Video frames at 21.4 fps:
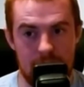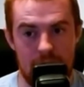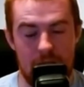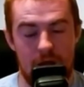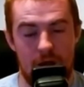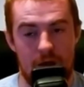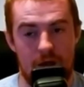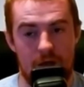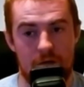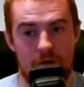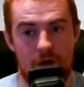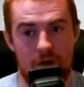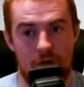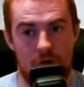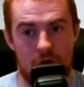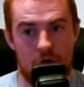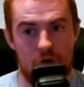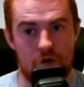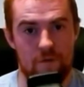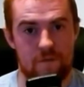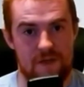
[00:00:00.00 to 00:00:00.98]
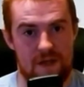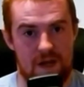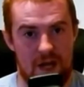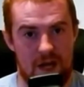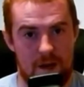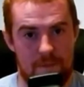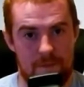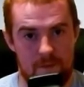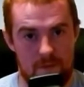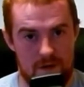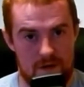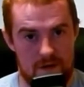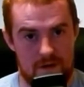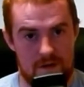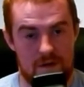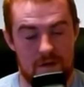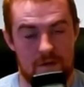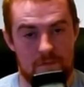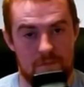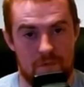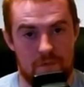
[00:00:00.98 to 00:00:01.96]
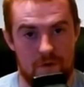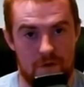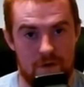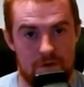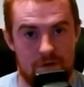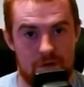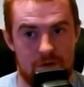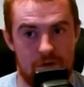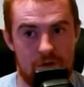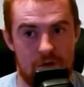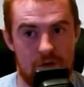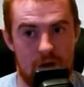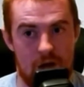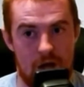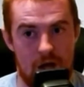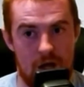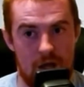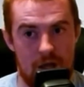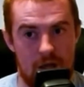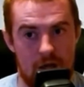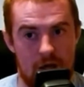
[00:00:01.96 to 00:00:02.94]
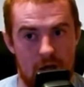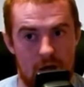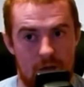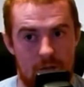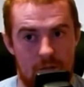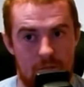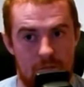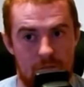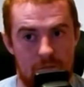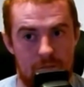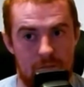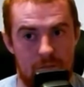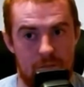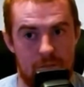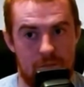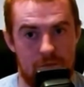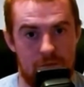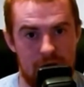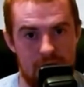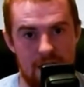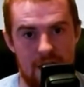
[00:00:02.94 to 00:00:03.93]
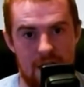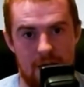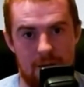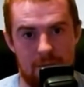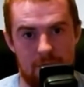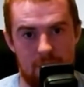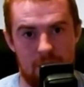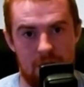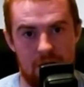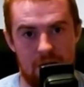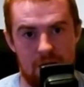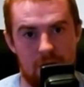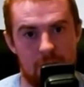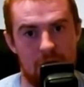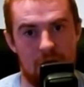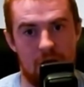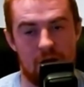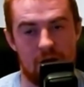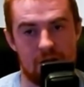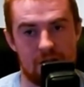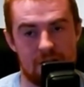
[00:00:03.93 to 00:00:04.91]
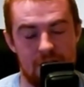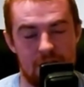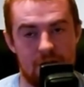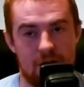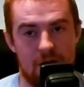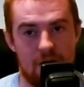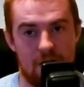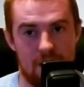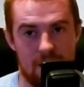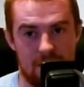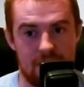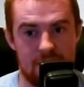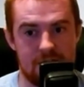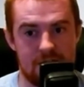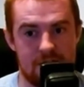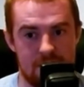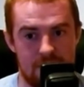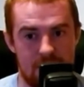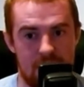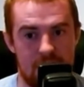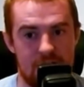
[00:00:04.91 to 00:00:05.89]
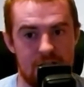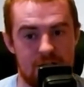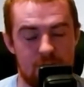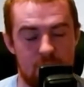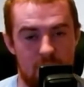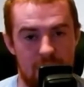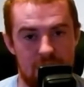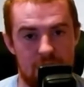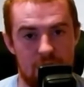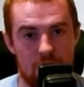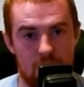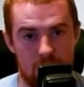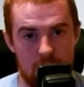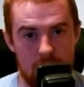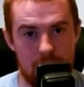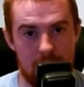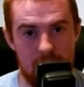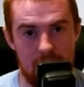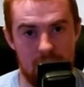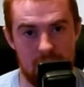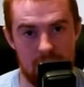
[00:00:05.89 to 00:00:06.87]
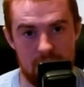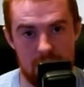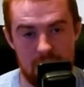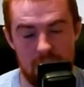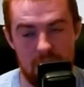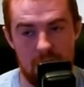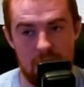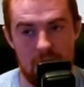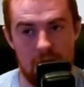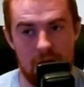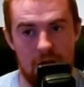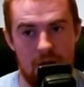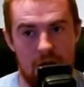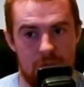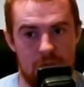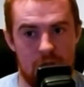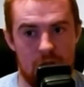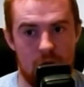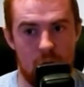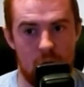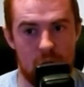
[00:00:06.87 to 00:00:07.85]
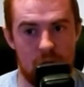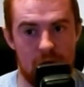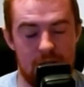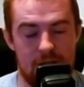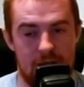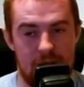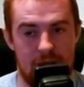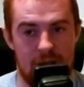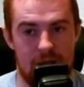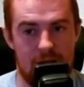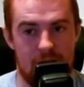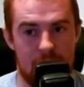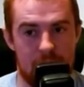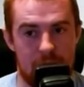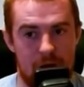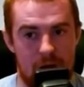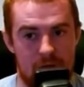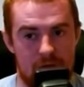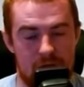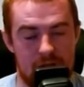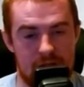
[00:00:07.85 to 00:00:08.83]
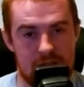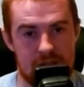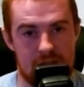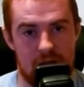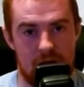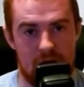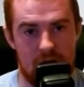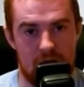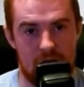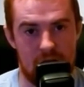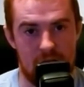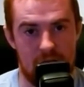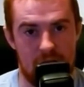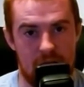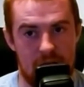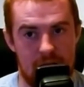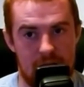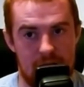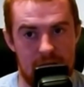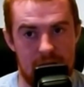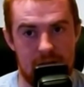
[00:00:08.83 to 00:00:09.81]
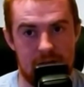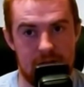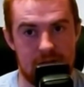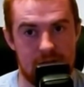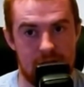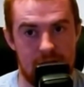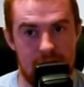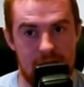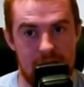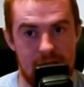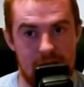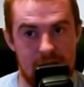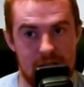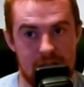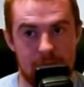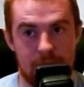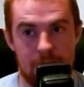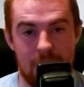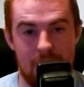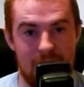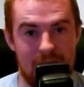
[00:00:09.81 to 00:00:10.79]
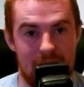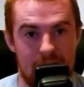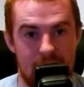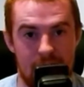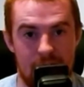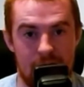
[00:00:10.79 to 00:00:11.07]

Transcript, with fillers: Uh, not 100% happy with it, but I am pretty happy with it, to be honest. I thought, like, this is a nice way to go about it. The only thing about this guy is he is big.